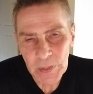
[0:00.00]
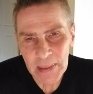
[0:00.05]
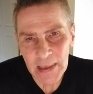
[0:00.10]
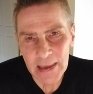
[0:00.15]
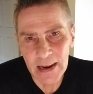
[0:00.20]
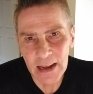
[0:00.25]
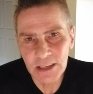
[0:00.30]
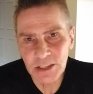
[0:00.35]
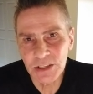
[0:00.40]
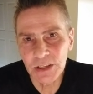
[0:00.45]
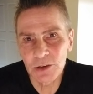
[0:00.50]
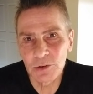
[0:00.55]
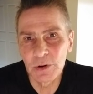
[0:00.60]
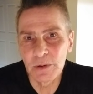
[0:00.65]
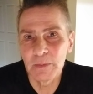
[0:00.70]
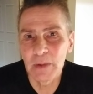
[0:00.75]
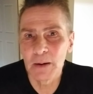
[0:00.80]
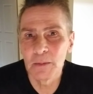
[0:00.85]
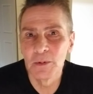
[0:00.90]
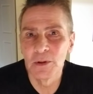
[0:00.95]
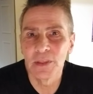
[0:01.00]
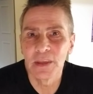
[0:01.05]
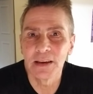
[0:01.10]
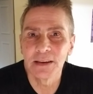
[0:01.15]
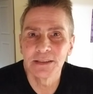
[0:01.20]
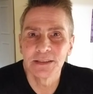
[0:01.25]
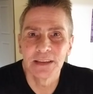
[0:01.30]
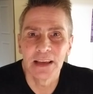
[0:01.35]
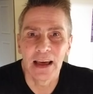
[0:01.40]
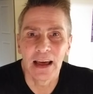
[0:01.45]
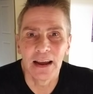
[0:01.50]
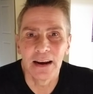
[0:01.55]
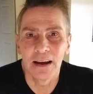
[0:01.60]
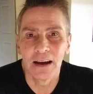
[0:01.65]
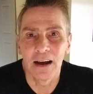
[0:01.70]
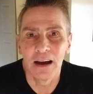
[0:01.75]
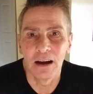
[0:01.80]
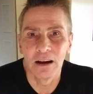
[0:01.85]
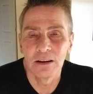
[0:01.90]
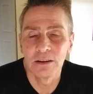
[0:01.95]
And I still remember this,
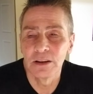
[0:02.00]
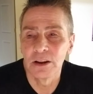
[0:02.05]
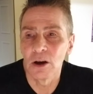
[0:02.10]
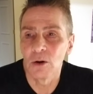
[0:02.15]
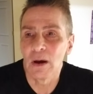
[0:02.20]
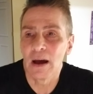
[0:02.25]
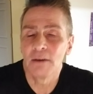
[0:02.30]
that, you know,